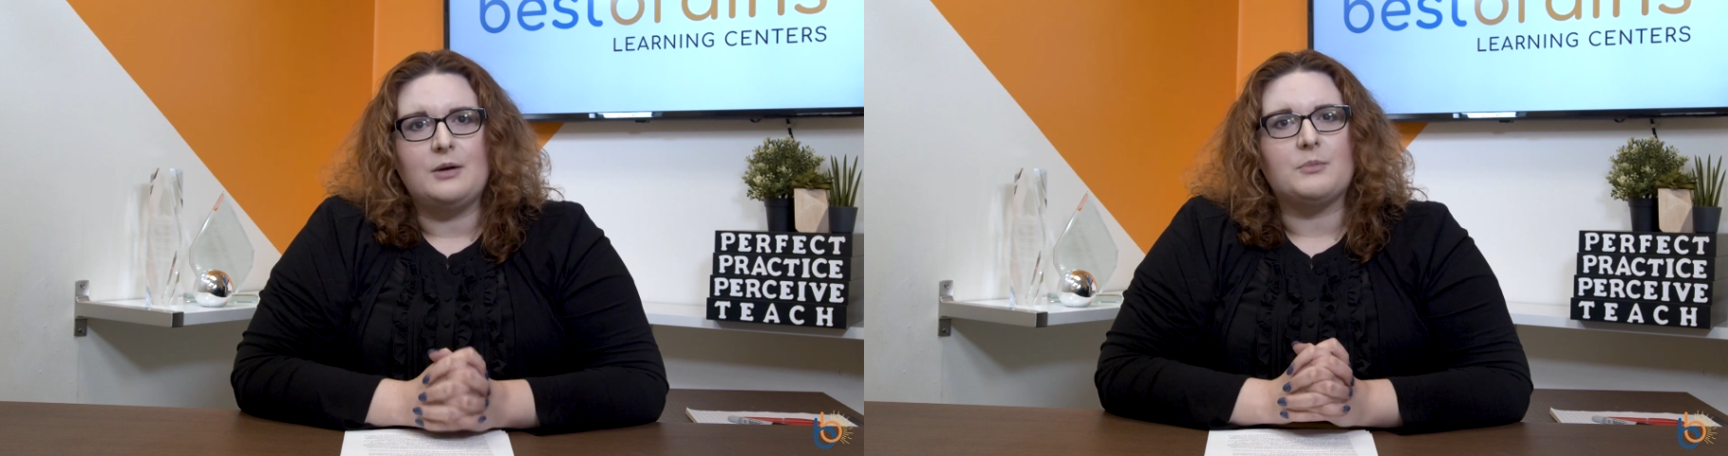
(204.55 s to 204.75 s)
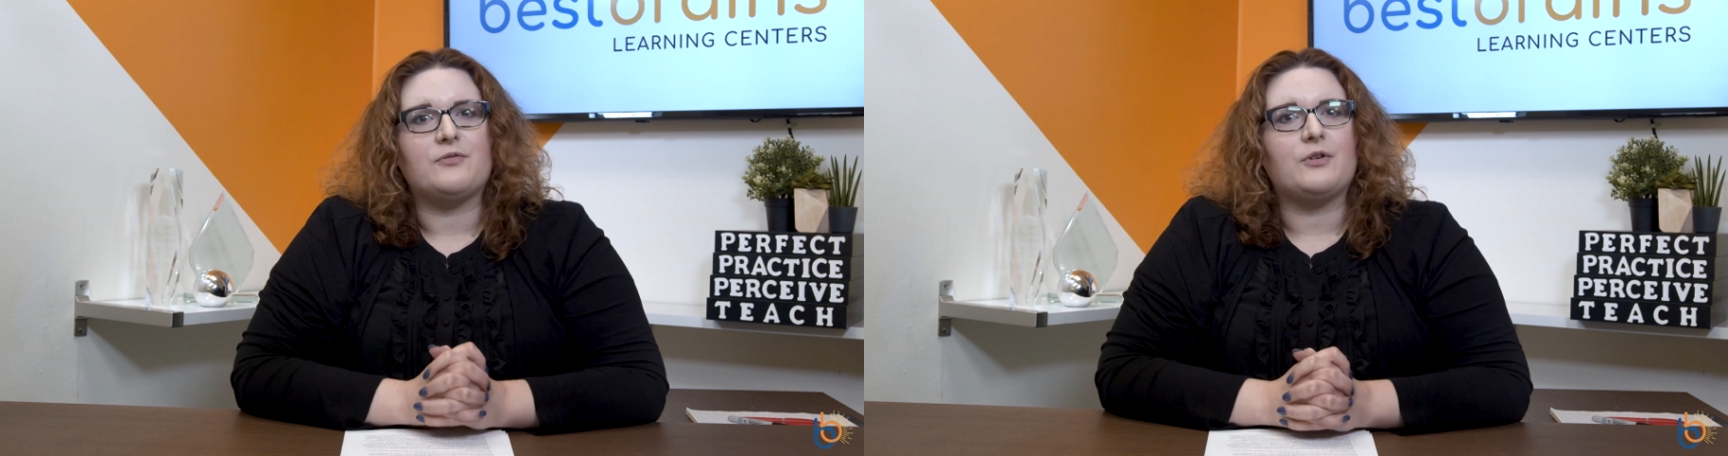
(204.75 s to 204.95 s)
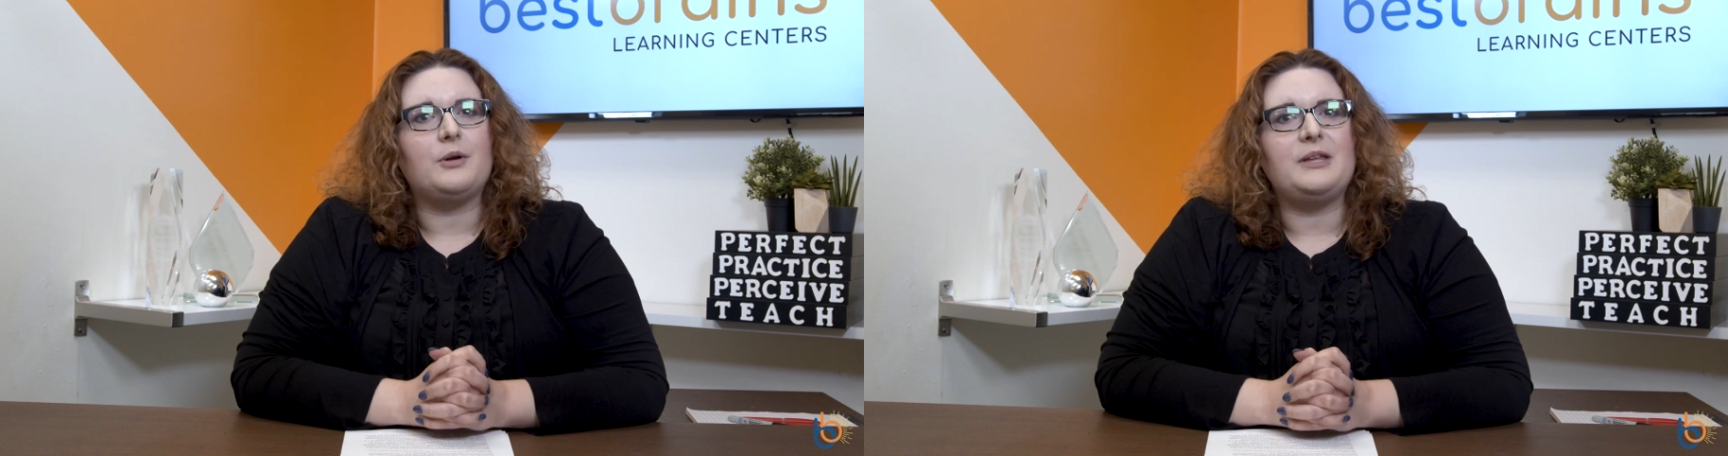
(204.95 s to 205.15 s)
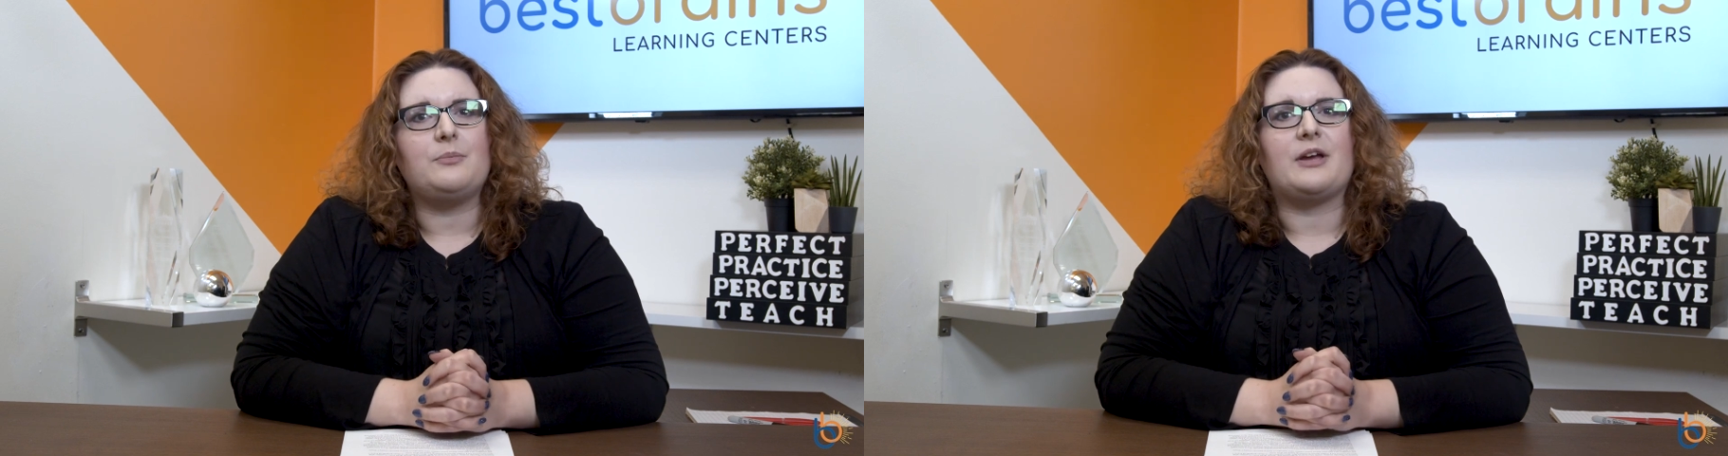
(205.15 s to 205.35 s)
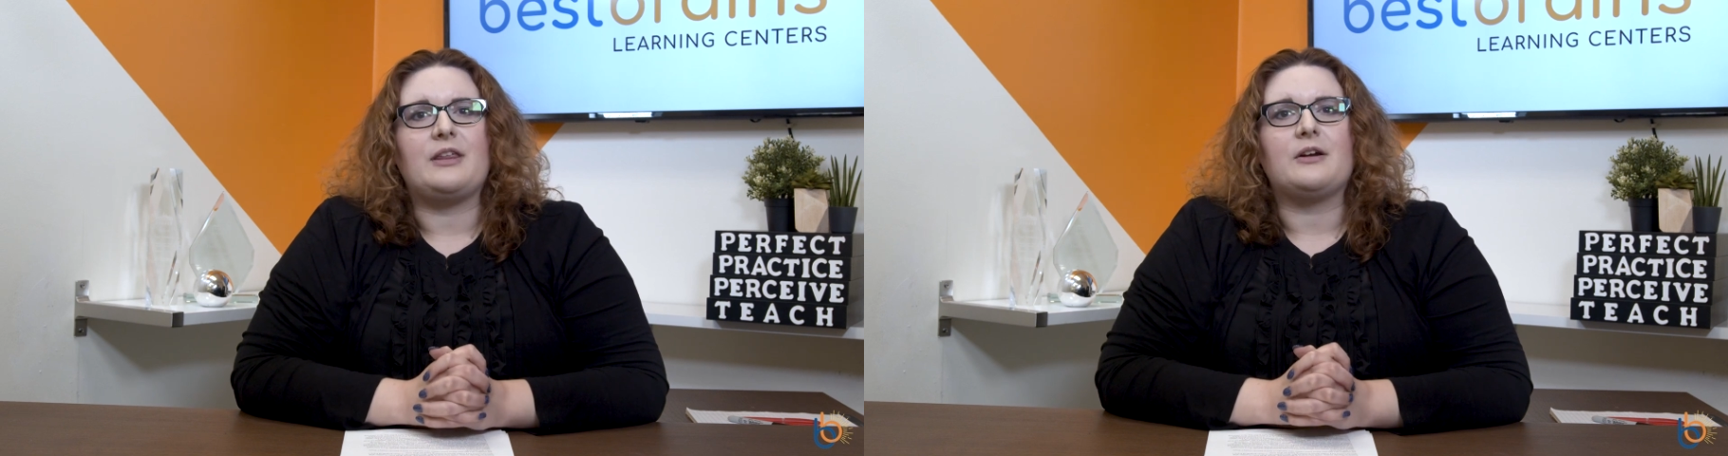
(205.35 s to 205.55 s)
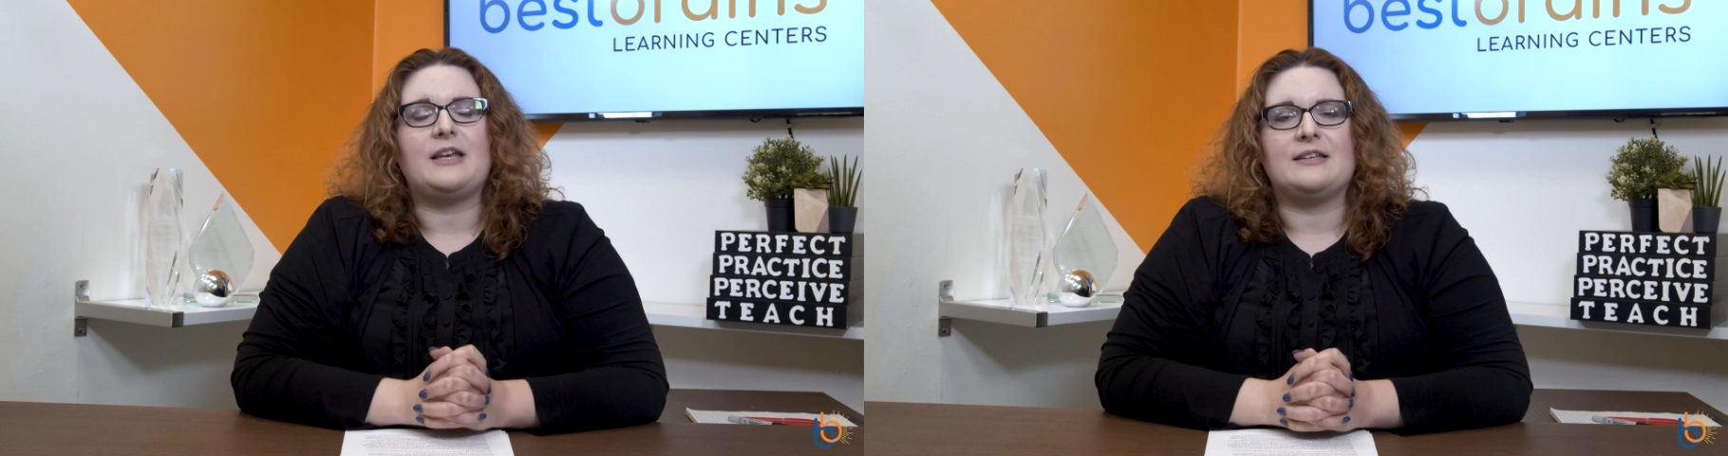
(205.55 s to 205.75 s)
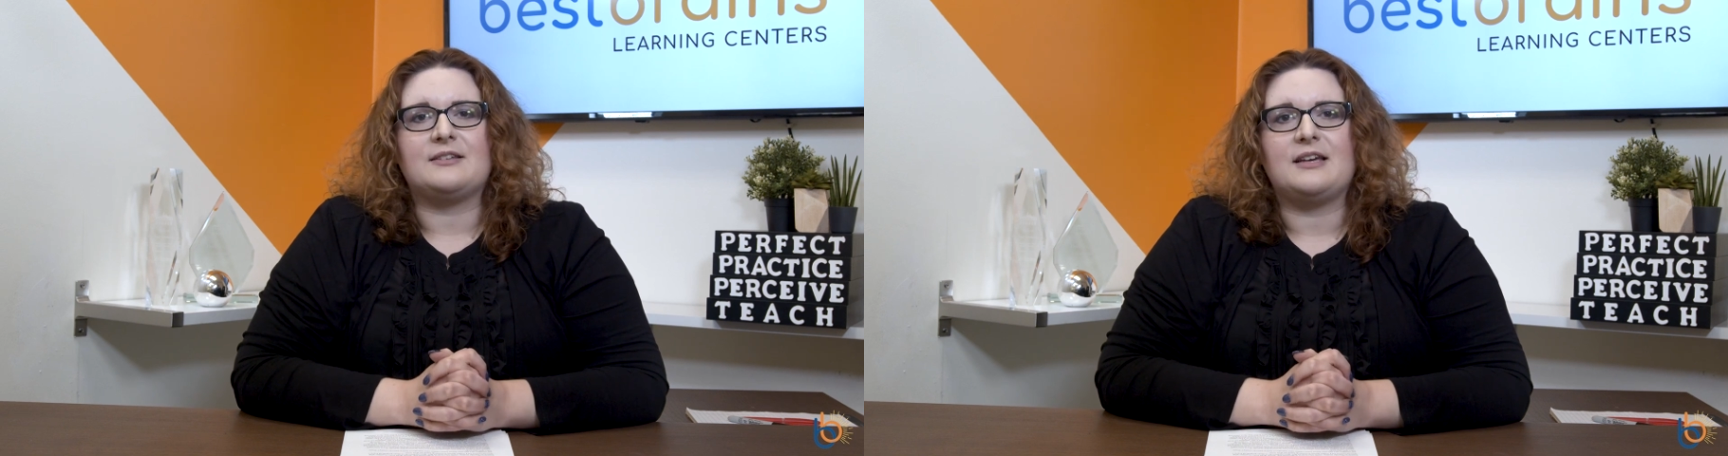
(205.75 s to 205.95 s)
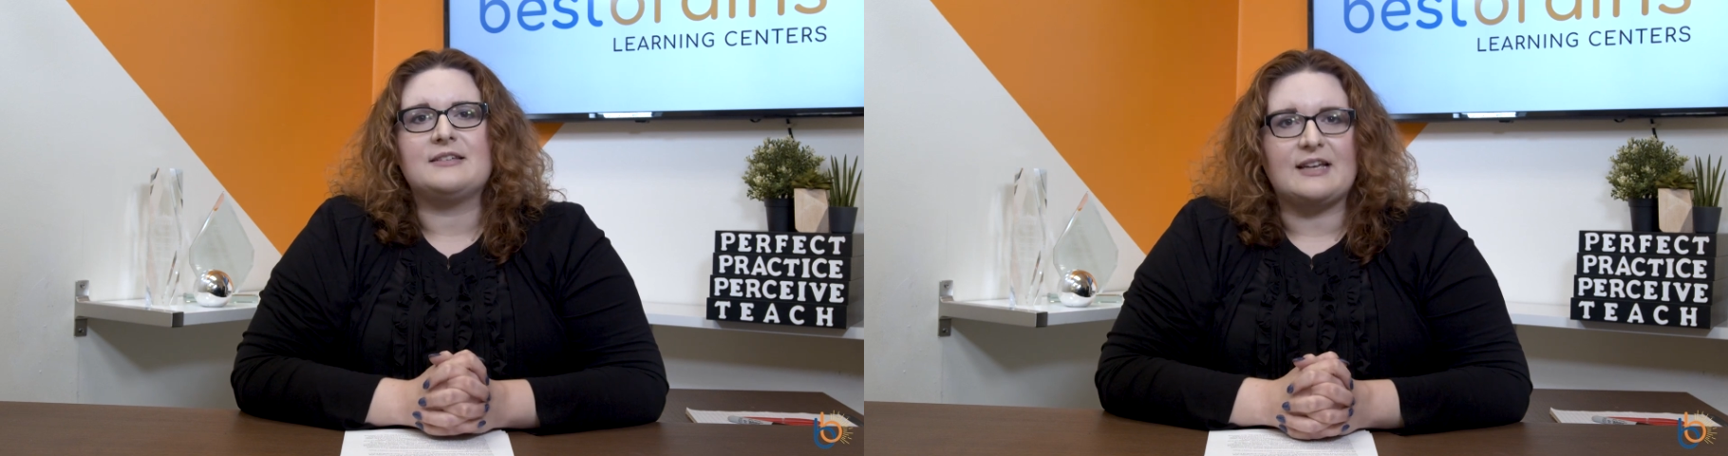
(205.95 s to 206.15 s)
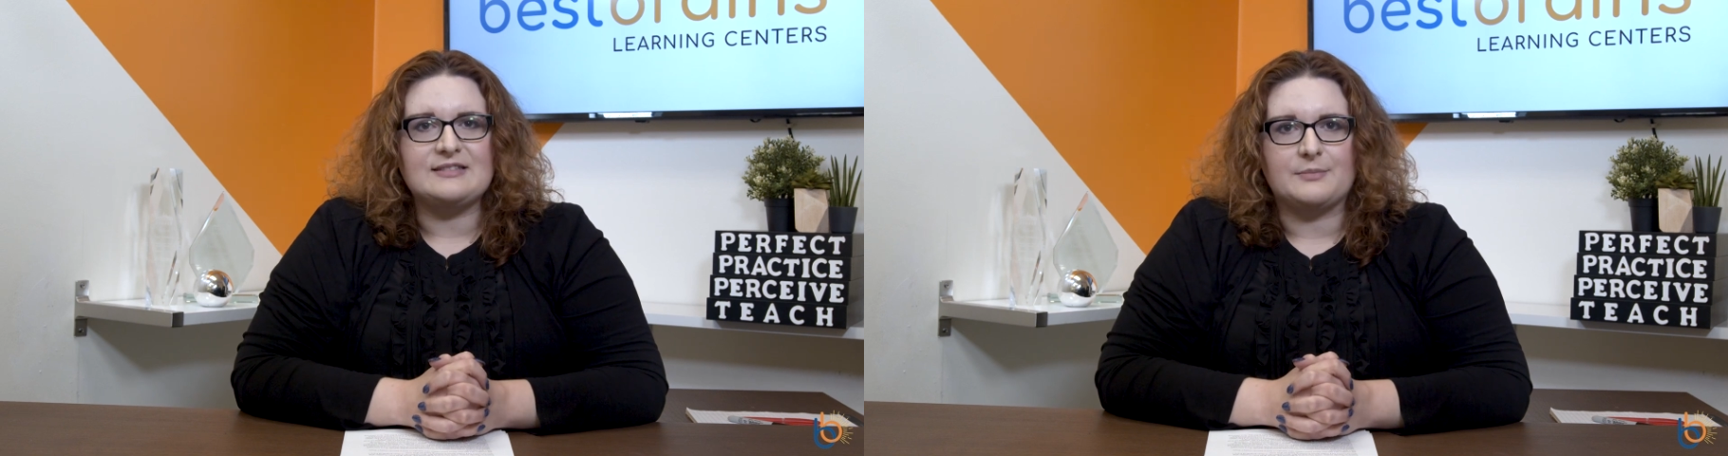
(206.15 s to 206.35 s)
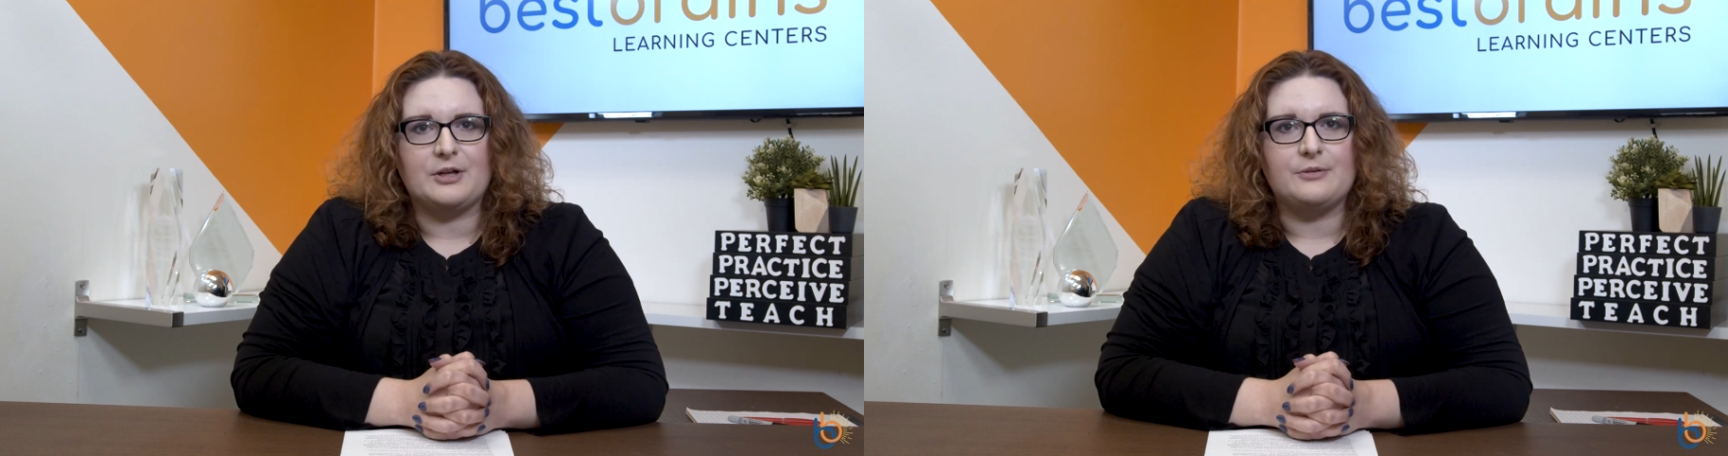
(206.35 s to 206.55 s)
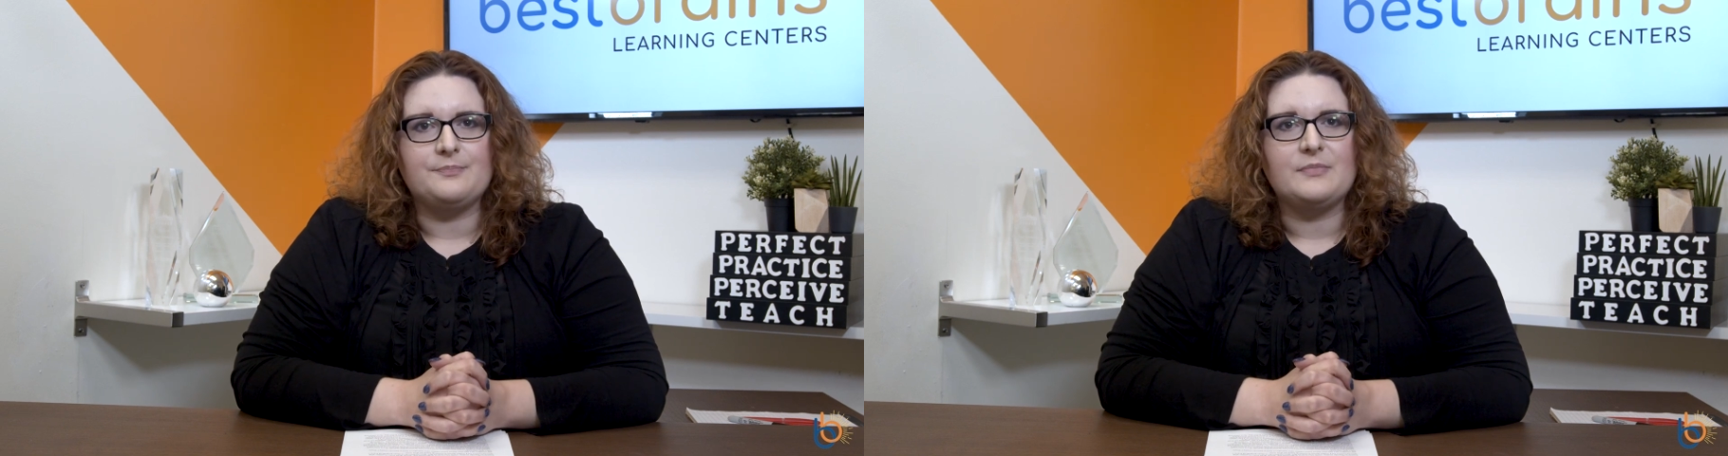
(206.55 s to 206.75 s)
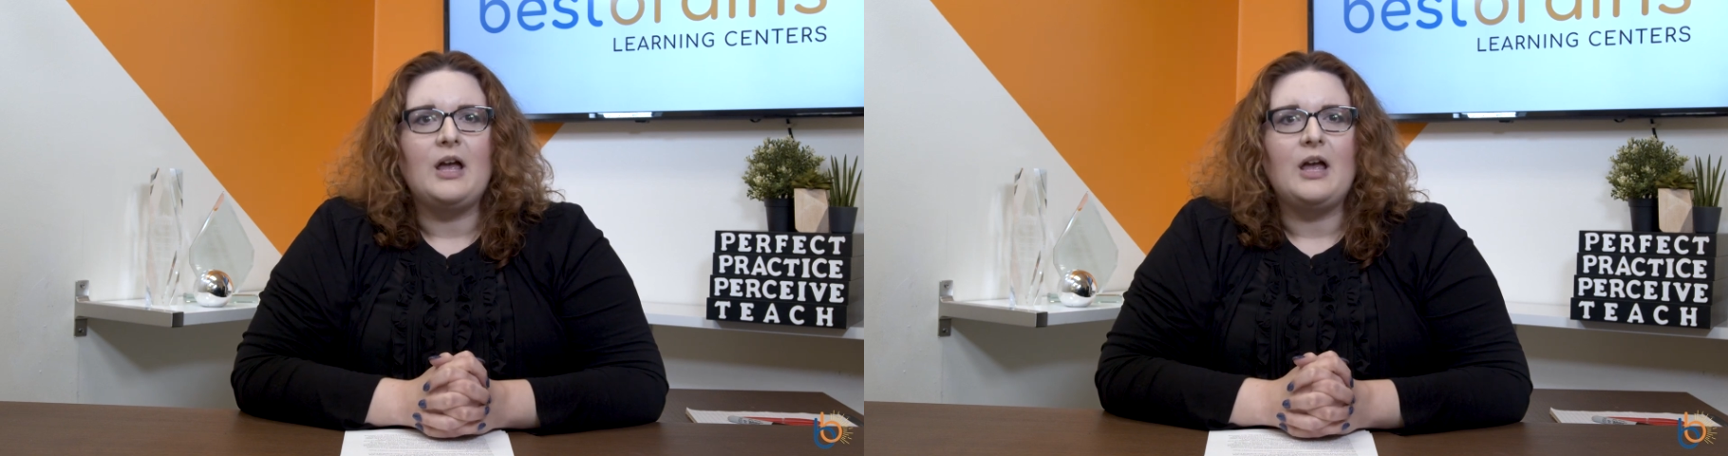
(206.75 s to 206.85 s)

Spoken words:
preferably where they're easily accessible.